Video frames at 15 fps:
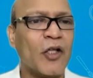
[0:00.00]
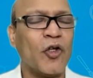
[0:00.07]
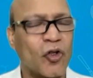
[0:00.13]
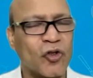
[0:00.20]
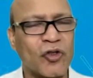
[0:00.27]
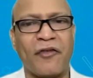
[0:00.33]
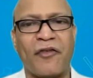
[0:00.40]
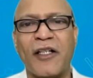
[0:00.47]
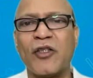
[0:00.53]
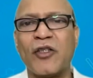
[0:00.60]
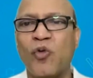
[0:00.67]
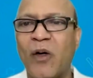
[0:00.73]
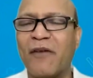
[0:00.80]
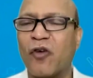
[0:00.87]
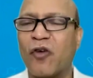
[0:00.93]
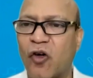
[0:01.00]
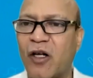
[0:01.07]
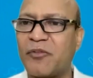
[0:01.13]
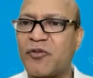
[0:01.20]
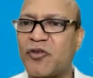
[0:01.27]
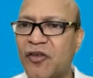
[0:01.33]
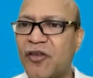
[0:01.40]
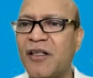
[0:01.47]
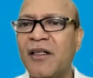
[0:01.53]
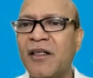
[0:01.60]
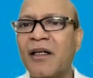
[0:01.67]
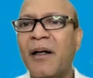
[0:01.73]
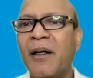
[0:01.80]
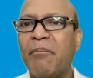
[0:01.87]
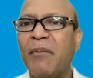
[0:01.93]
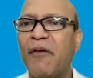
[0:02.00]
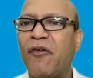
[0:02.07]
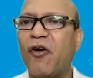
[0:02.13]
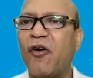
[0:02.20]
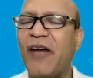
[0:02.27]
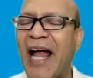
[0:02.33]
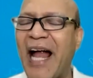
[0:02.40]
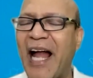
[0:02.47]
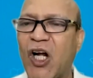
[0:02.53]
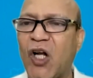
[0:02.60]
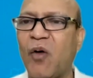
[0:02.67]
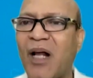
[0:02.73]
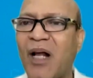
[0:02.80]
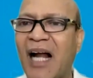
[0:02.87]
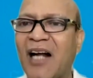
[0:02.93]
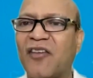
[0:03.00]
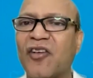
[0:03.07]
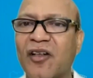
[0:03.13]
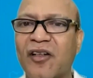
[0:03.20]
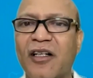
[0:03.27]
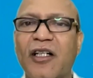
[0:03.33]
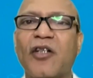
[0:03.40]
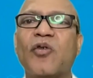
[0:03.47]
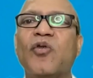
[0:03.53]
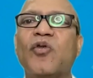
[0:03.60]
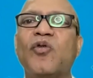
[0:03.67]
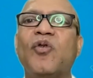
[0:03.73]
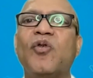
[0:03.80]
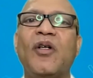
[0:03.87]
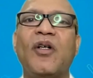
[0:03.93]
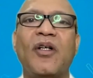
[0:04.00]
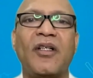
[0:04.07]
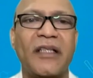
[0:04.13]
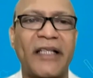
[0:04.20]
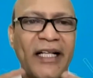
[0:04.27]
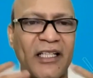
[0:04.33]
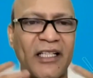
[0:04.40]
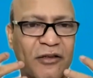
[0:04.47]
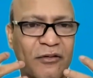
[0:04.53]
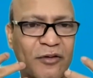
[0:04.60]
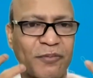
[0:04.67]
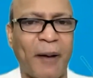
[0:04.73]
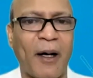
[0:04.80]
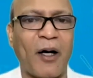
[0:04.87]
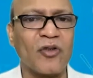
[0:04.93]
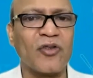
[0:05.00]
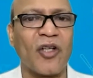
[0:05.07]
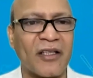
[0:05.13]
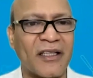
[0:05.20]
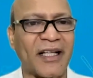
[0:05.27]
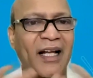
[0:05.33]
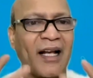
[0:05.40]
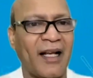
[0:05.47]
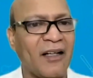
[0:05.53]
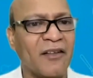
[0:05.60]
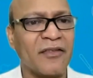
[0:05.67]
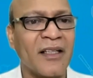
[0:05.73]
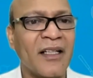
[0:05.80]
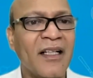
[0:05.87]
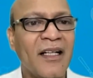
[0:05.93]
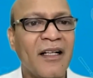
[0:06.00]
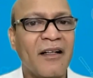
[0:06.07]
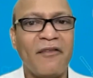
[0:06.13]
Those of us who have grown up children, before we hand over our children to their spouse or their love,